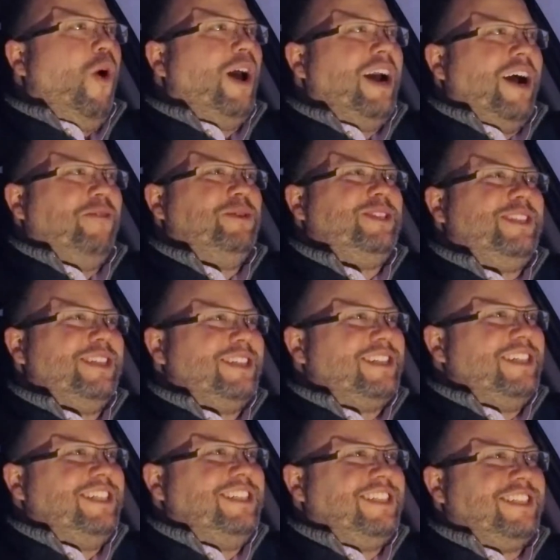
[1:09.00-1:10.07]
what I was just
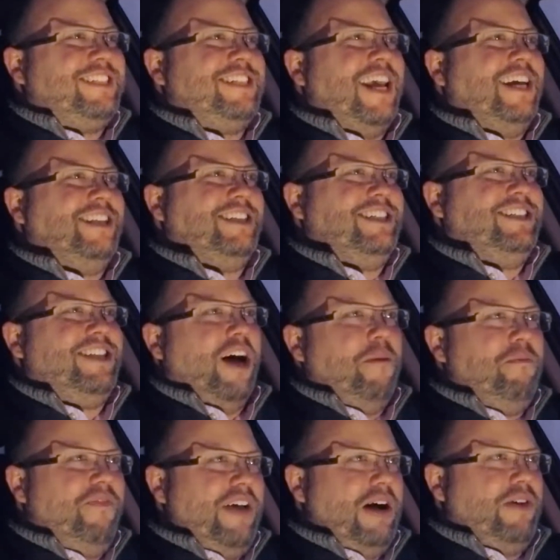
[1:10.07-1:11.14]
insanely
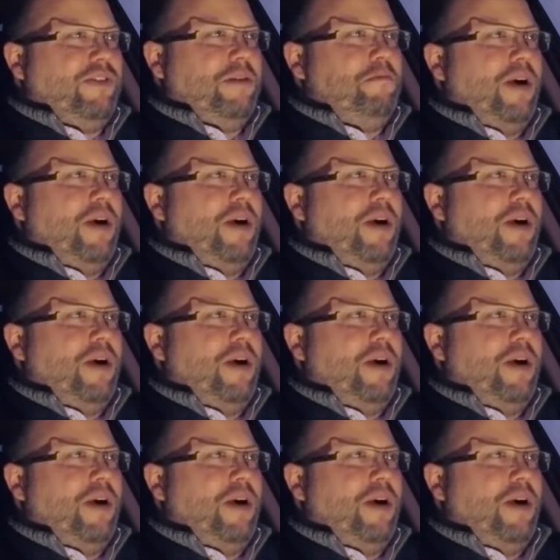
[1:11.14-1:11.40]
dumbfounded